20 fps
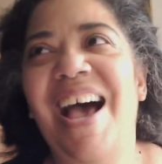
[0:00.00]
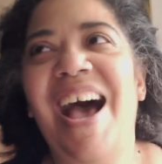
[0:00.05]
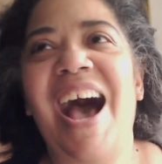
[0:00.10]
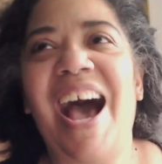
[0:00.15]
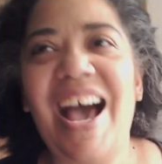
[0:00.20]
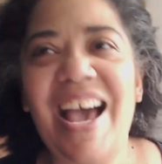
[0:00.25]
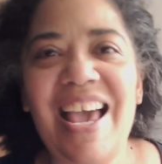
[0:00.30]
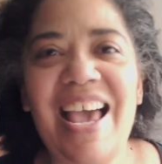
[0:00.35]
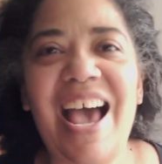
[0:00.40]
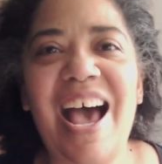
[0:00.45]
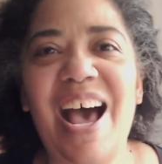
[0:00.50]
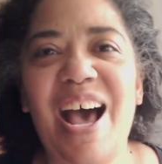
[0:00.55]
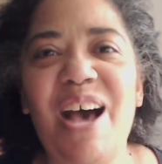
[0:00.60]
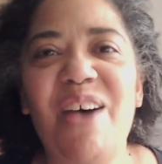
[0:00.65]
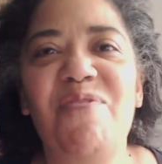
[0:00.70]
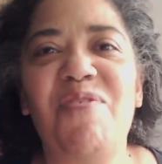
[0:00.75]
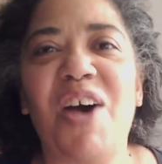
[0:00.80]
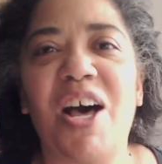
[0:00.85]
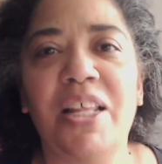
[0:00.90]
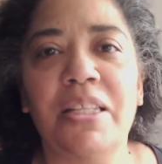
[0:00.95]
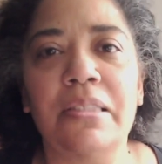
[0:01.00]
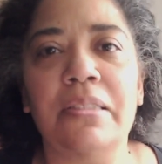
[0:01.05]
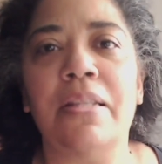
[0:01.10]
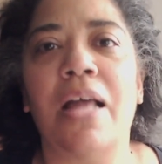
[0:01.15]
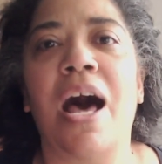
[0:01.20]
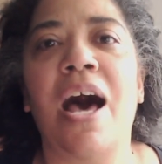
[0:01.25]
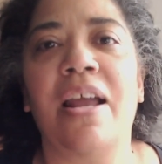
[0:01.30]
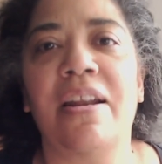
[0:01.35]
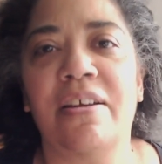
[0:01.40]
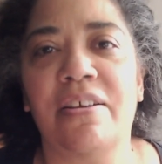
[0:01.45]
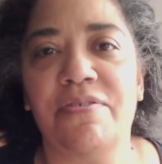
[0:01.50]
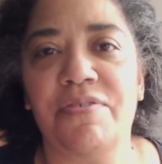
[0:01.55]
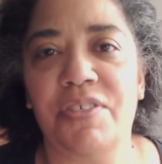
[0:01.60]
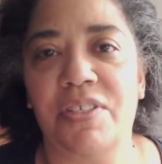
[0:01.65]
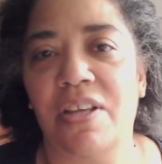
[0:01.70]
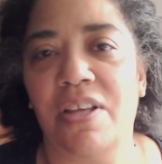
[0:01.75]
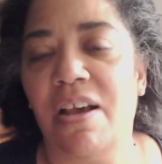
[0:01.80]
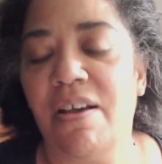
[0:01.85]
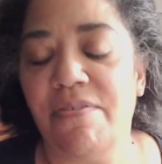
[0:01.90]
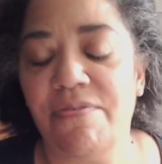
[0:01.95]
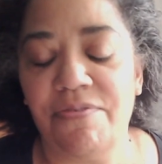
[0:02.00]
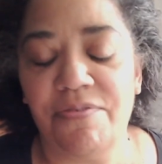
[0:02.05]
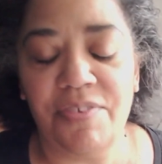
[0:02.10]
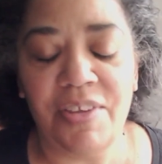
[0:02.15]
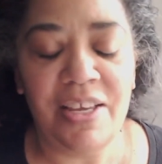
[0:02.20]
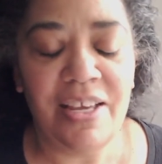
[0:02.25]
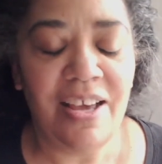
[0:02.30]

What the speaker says: I have a lot of stuff,